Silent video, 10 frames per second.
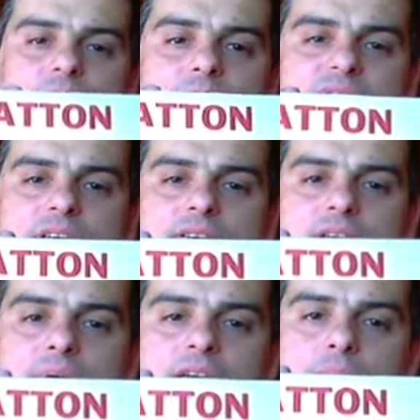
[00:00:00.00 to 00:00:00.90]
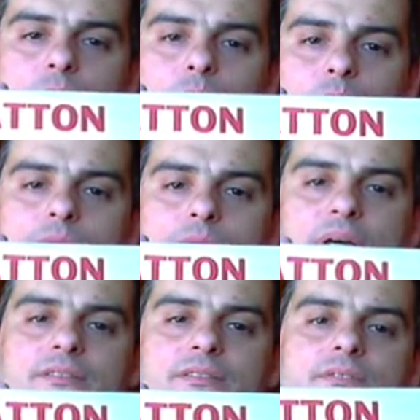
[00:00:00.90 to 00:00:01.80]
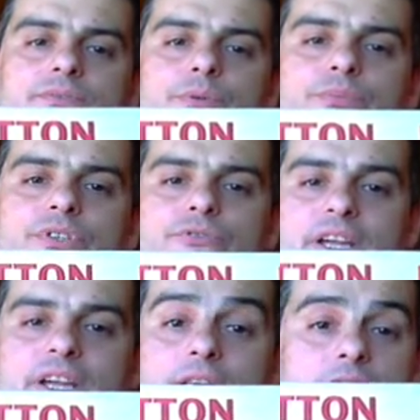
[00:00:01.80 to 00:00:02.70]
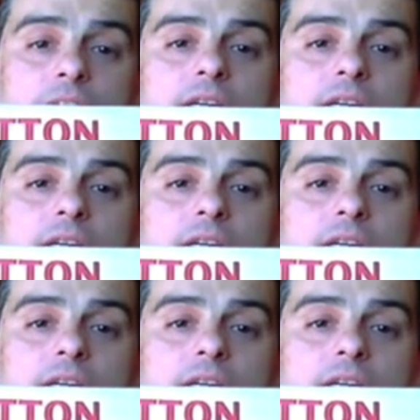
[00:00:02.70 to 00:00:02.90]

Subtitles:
M60A1 pattern from the Israeli